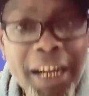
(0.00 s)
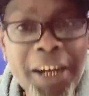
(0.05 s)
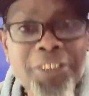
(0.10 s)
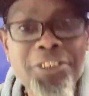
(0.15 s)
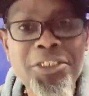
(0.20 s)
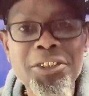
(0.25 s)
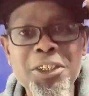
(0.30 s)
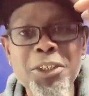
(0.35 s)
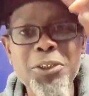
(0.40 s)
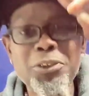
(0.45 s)

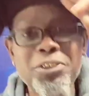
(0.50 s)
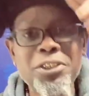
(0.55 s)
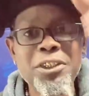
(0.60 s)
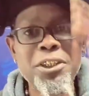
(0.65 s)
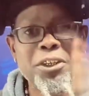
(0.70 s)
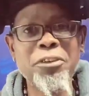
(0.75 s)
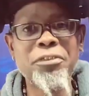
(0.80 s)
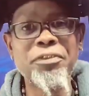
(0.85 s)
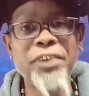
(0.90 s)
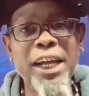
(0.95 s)
Oh,
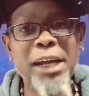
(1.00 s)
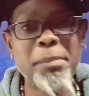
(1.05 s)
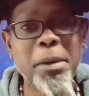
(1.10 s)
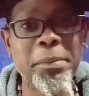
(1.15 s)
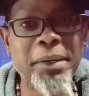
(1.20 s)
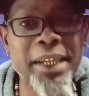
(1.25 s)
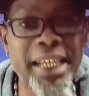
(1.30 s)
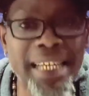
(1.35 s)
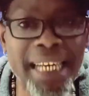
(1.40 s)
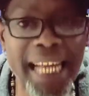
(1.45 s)
salute, fam.
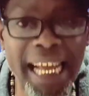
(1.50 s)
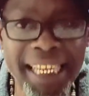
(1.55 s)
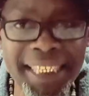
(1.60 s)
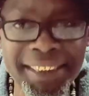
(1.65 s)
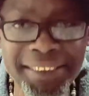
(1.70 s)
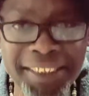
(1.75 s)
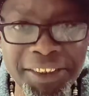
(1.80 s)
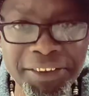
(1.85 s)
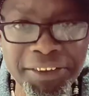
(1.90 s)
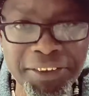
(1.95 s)
I'm glad I
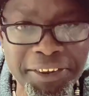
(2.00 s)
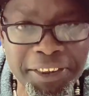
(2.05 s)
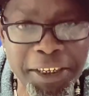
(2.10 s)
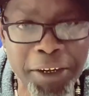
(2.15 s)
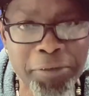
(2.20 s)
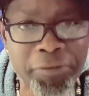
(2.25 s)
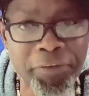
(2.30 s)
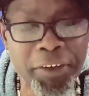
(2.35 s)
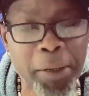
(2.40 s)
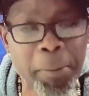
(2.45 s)
can teach you
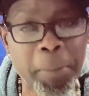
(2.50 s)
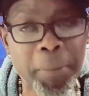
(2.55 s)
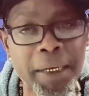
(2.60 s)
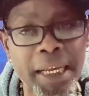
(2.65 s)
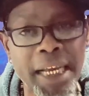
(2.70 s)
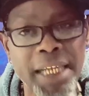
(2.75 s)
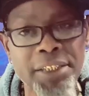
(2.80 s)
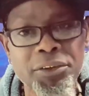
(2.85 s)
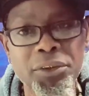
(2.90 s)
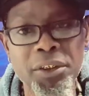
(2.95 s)
something, fam. I'm
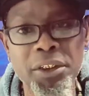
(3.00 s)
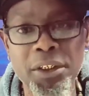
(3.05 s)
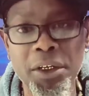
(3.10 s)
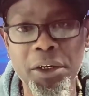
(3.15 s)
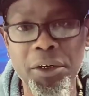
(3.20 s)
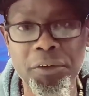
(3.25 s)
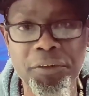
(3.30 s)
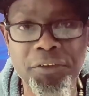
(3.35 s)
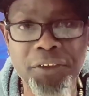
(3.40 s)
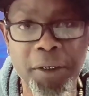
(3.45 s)
glad you can
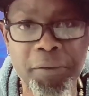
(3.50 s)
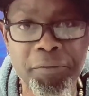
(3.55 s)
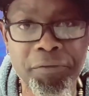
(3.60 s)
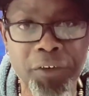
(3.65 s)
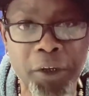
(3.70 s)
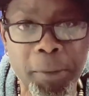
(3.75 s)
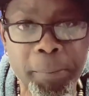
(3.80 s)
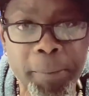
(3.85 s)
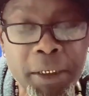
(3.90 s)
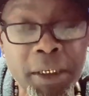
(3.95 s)
learn
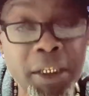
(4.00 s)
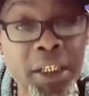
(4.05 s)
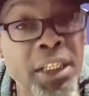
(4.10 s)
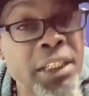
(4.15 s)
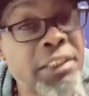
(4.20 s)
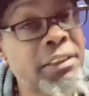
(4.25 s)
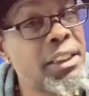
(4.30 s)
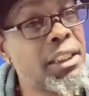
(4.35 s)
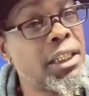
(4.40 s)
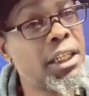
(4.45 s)
something from it.
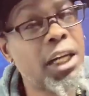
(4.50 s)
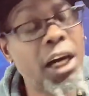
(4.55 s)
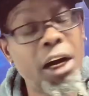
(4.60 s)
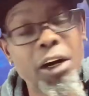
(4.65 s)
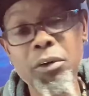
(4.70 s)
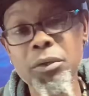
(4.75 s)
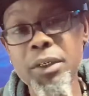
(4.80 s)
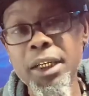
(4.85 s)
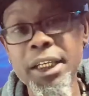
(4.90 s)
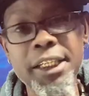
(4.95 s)
See, the
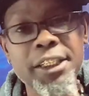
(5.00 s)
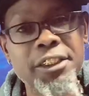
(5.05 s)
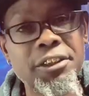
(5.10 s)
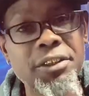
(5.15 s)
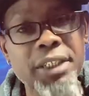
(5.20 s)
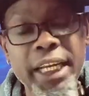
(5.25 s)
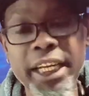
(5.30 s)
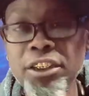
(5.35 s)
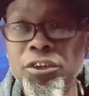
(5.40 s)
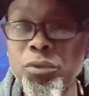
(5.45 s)
goal
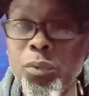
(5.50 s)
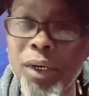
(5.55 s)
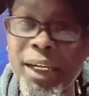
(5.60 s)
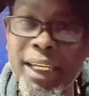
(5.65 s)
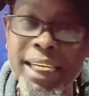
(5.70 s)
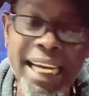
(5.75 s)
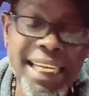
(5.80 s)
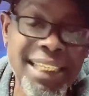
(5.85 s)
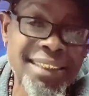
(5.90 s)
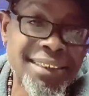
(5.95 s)
is each
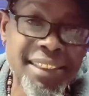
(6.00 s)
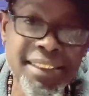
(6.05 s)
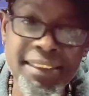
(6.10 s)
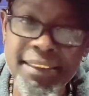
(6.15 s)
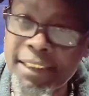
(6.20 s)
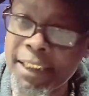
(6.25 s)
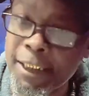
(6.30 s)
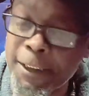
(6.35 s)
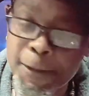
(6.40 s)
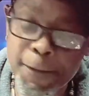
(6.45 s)
one got to
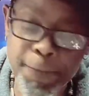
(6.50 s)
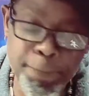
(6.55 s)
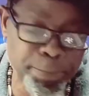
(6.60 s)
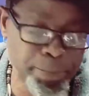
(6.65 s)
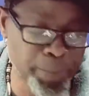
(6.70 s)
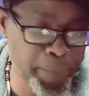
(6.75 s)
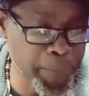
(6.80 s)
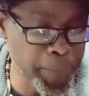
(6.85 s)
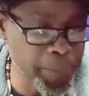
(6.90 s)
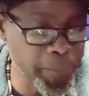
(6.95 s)
teach
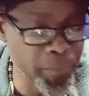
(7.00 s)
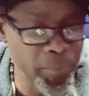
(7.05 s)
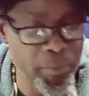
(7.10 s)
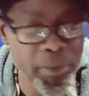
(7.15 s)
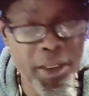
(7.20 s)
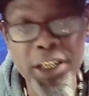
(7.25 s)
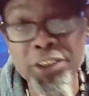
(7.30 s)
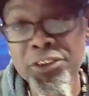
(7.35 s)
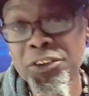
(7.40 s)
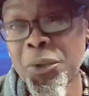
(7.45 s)
something.
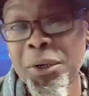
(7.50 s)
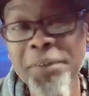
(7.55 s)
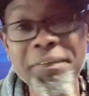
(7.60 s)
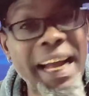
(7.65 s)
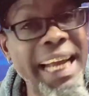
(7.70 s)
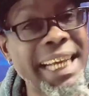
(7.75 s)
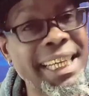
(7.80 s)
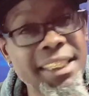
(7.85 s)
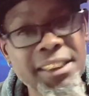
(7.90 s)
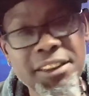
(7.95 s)
So
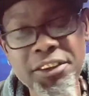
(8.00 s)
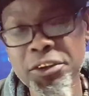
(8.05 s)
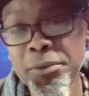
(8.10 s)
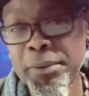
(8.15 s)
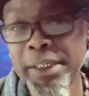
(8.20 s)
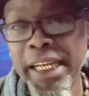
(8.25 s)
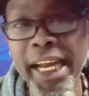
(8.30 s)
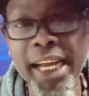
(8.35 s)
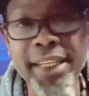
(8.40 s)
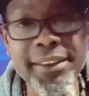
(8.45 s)
if I give you
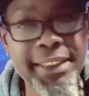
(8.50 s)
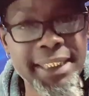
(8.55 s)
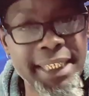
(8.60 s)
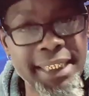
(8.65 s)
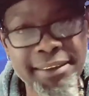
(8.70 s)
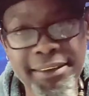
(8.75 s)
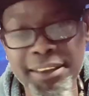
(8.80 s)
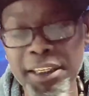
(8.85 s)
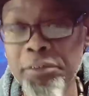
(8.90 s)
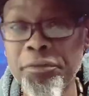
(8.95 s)
some game, you
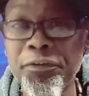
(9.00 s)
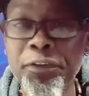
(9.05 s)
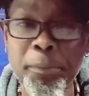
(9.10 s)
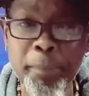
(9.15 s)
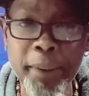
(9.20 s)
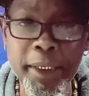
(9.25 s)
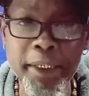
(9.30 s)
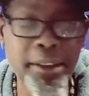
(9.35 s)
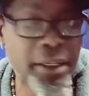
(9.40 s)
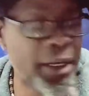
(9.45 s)
get something
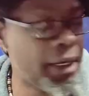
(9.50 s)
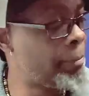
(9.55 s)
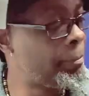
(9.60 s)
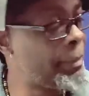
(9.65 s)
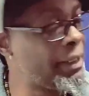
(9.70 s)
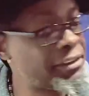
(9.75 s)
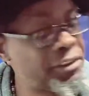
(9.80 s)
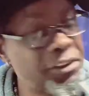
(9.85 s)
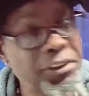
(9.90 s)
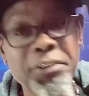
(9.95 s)
from me,
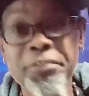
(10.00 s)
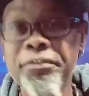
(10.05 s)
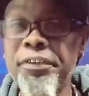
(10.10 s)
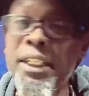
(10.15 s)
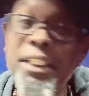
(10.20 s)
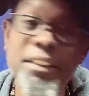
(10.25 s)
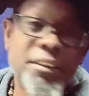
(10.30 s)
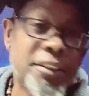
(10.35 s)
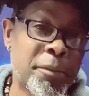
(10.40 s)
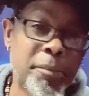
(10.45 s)
make sure you
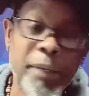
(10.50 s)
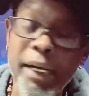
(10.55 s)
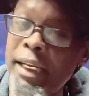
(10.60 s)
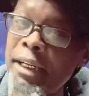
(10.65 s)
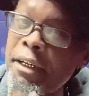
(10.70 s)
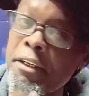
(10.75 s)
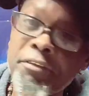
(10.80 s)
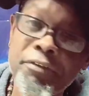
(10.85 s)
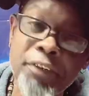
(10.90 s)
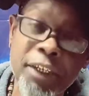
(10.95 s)
feed
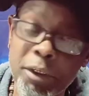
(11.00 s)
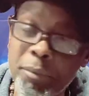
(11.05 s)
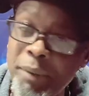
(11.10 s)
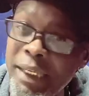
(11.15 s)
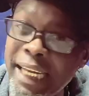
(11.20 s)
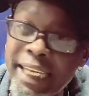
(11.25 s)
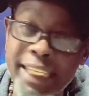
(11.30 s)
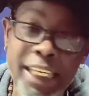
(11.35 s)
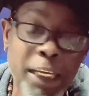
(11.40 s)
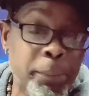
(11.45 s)
somebody else, fam.
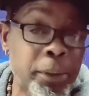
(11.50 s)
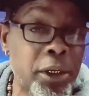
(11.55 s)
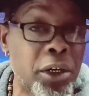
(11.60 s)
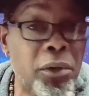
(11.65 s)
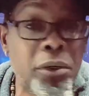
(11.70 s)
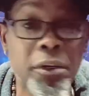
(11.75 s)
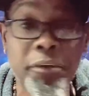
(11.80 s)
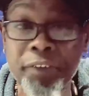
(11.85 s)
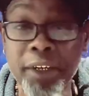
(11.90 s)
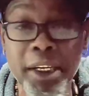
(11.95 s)
We got to keep it
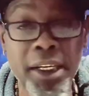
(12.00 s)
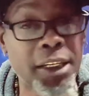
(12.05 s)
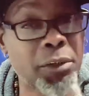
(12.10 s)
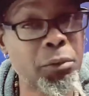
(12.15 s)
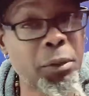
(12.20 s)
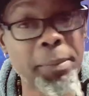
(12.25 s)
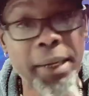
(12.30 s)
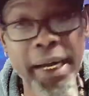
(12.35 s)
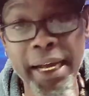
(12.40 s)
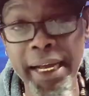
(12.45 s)
going, fam,
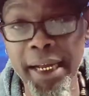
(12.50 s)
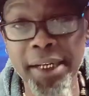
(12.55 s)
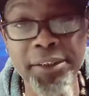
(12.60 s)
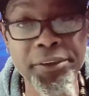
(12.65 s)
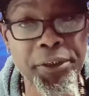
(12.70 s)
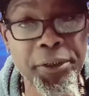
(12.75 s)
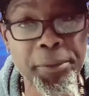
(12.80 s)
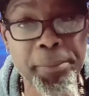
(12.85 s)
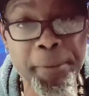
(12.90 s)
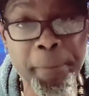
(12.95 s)
because we
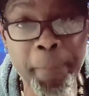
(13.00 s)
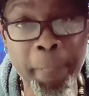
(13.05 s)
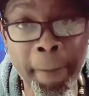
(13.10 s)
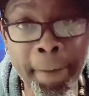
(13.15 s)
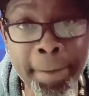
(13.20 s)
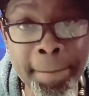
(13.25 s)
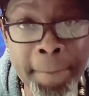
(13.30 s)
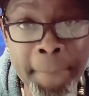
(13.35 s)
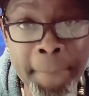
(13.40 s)
behind. You hear me?